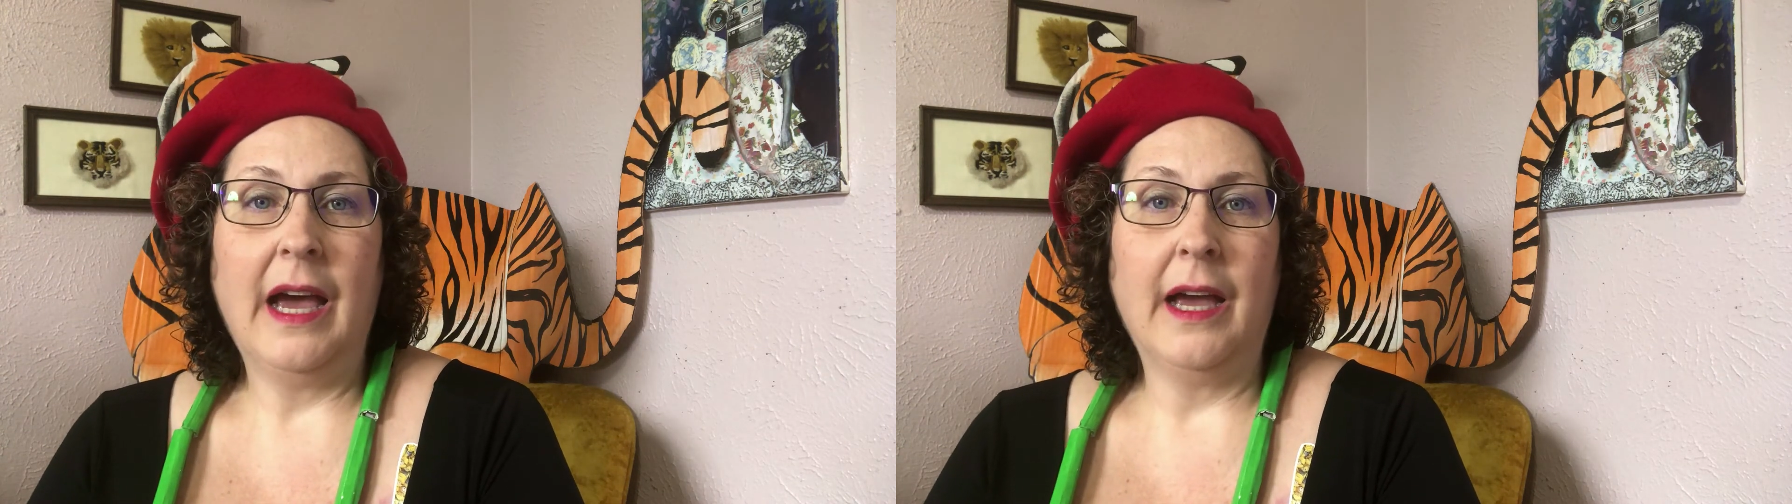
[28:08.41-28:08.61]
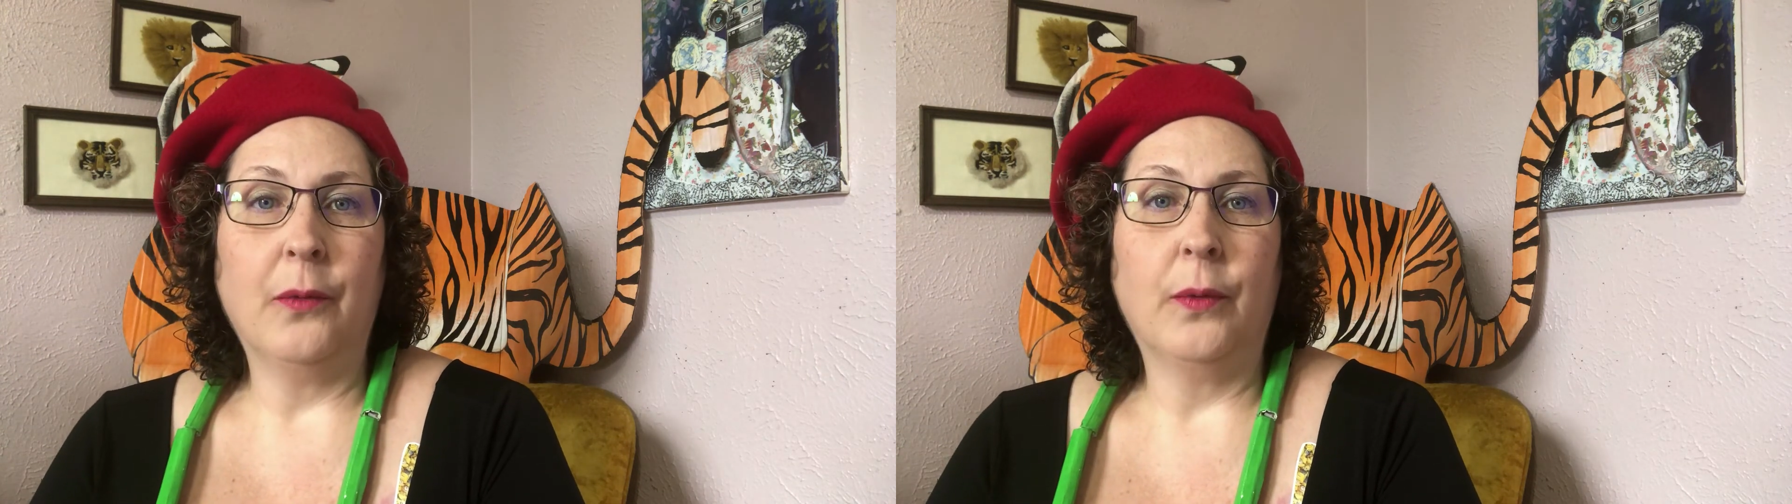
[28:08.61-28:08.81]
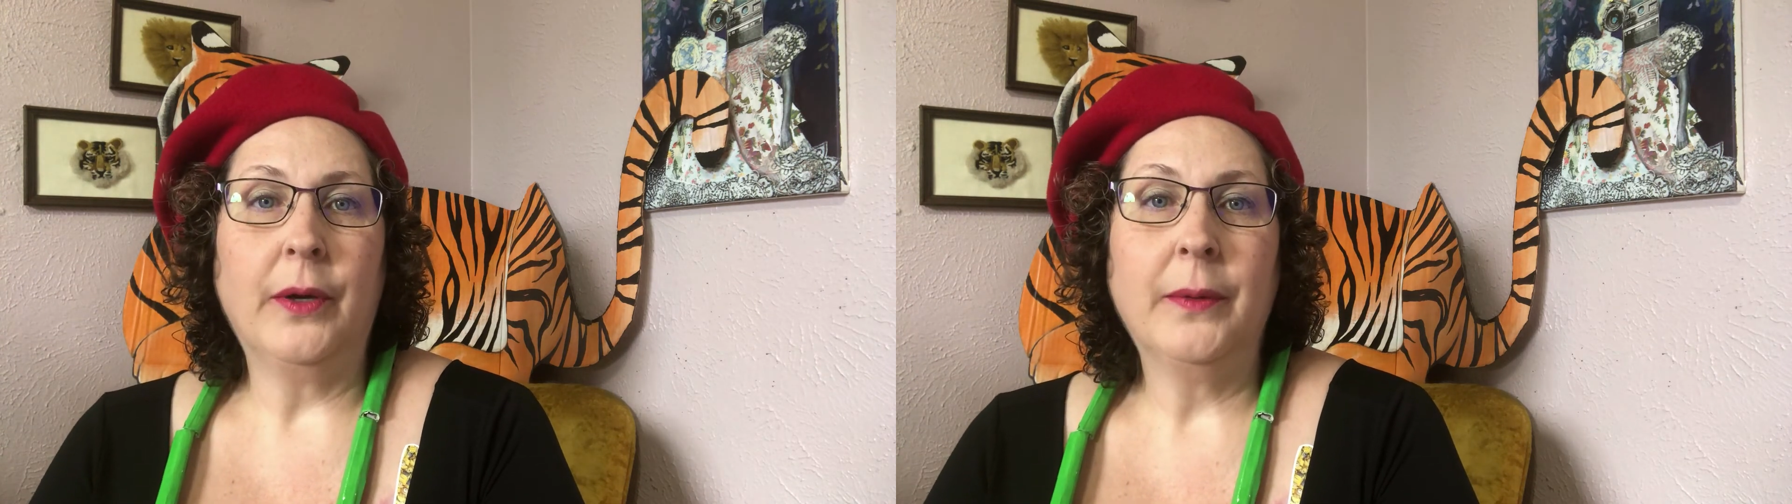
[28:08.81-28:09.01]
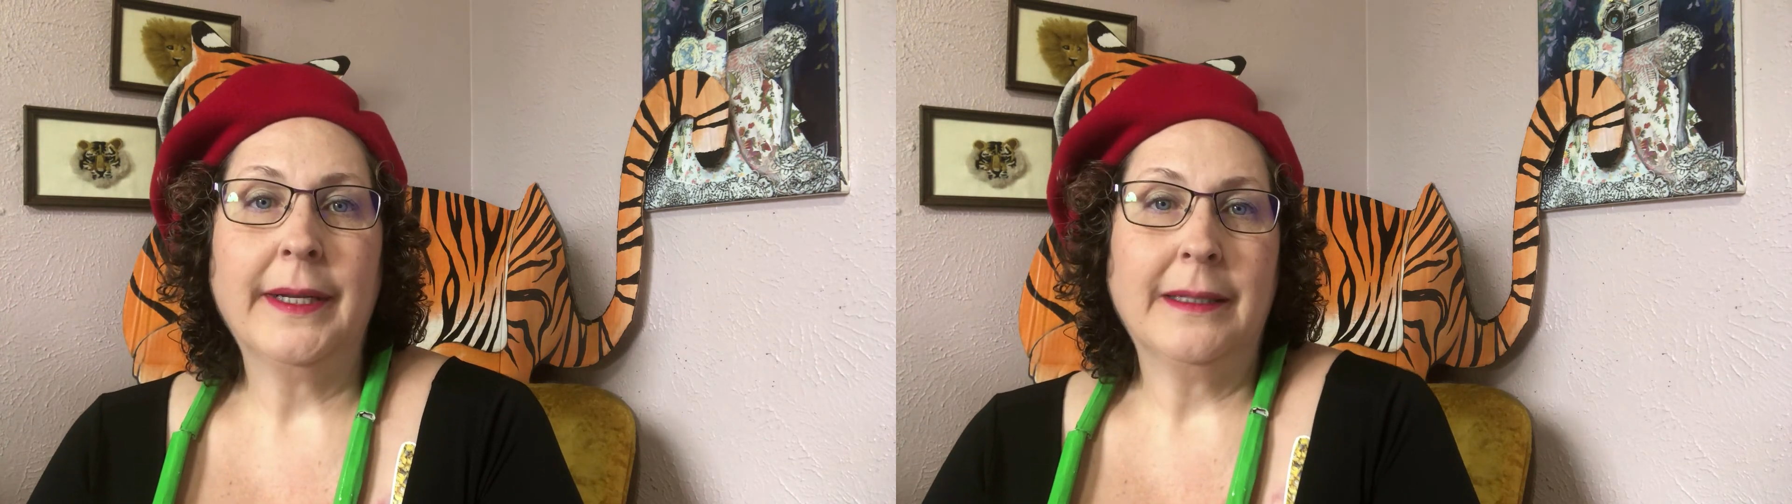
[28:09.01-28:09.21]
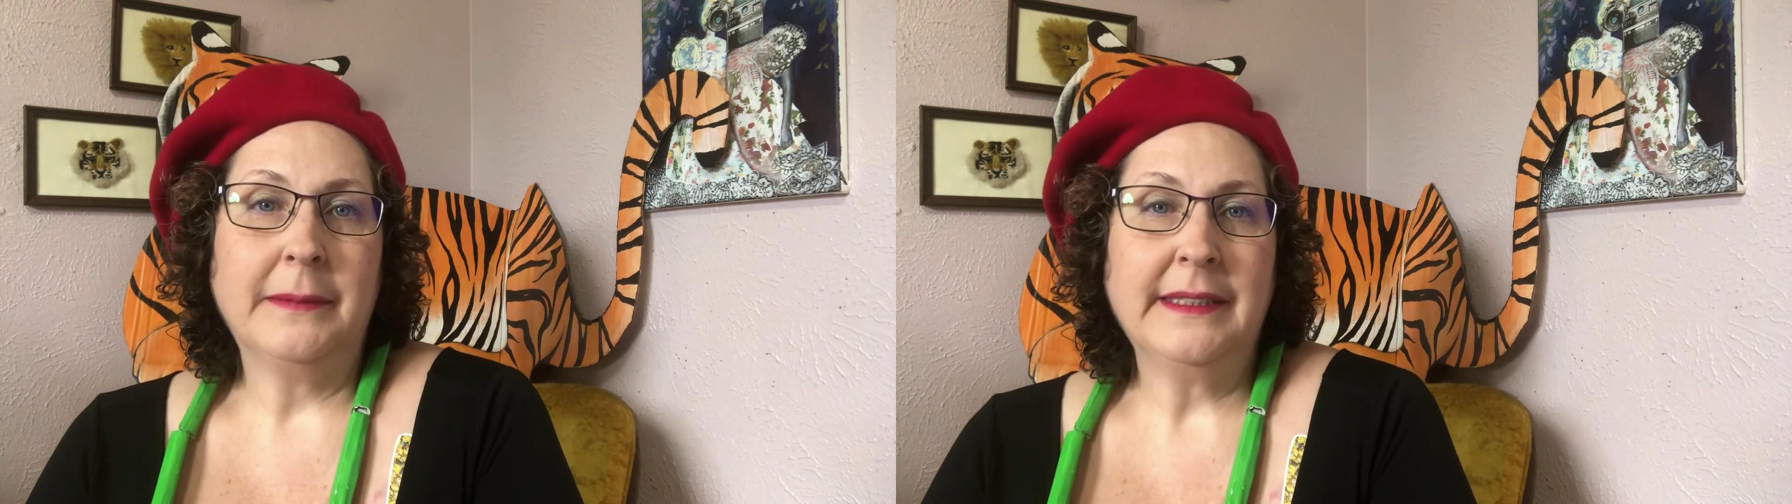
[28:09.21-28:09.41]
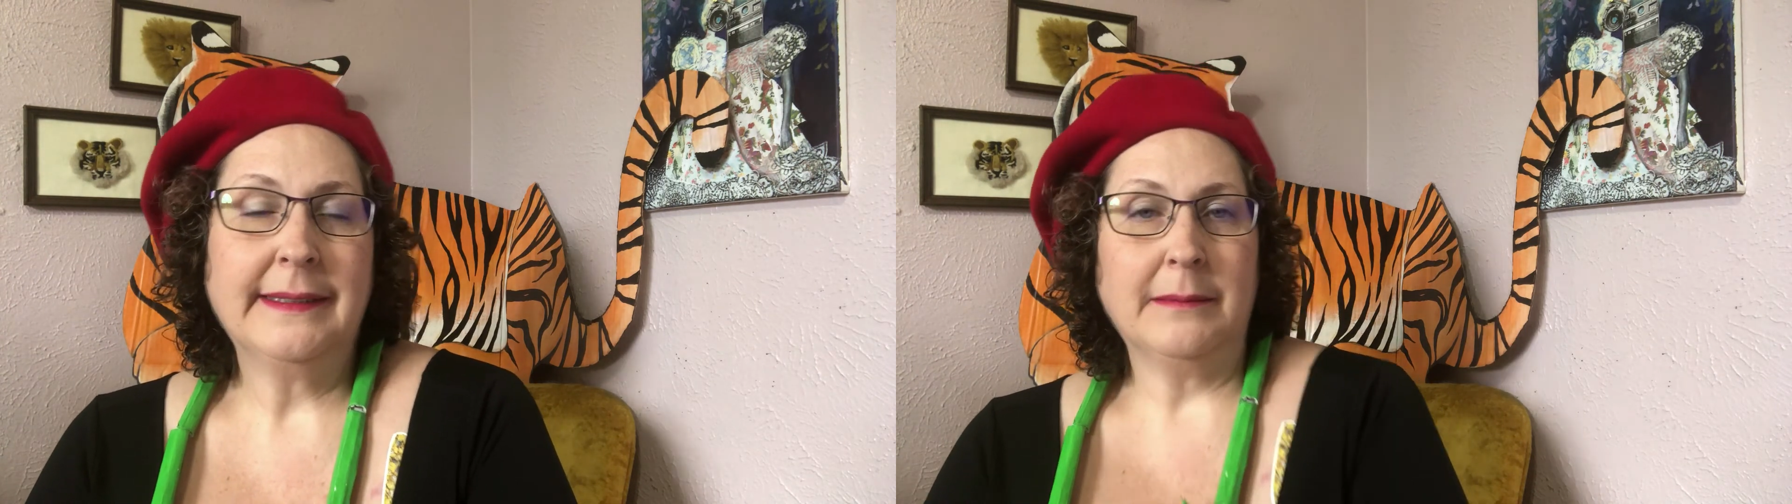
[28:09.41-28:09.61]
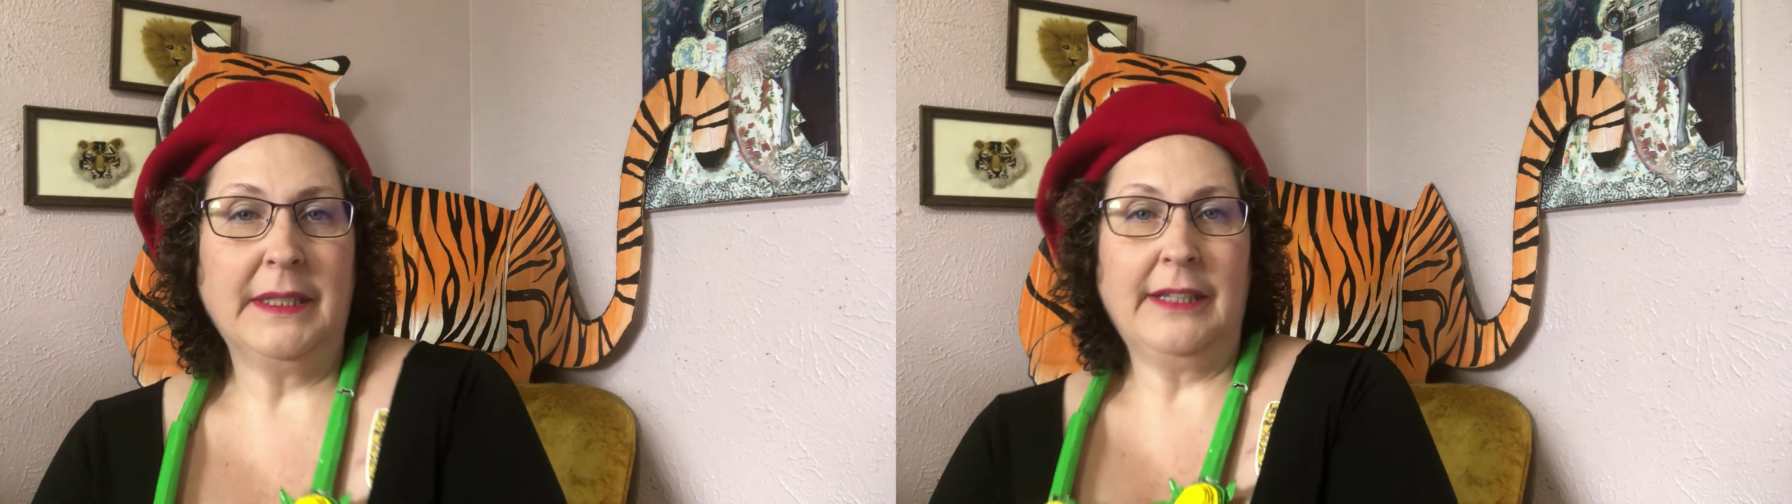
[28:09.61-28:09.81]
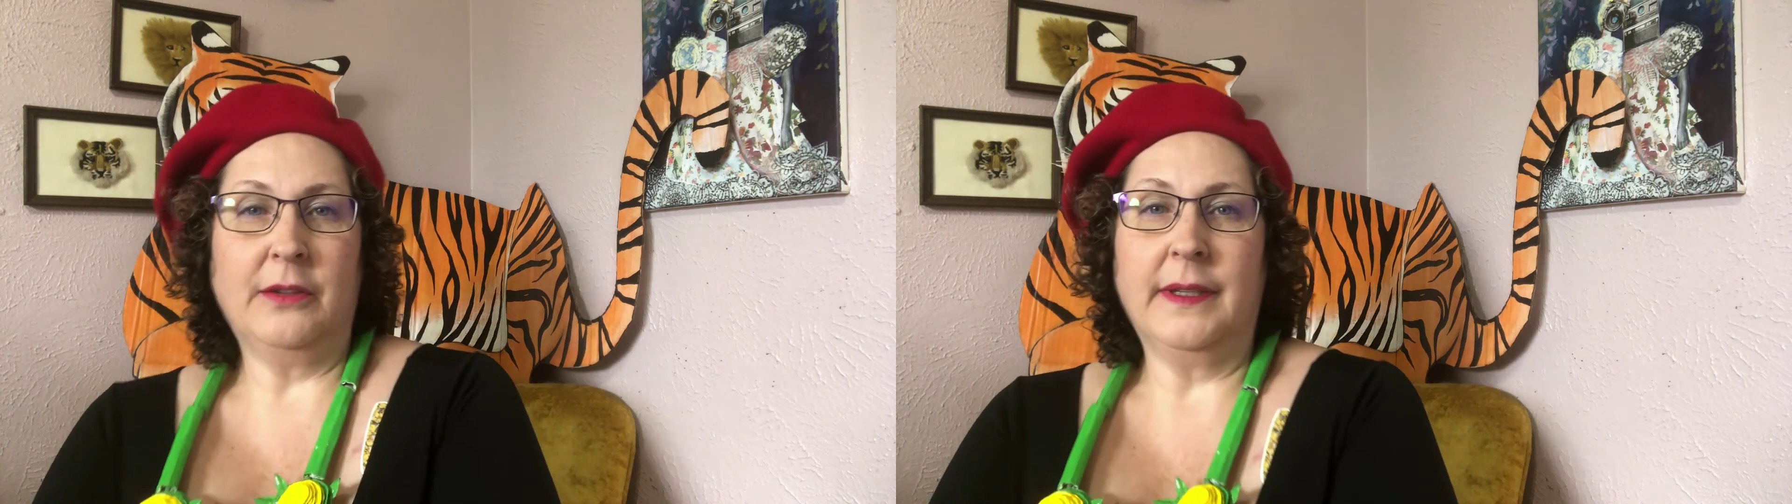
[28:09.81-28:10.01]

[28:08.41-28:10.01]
I will recommend somebody who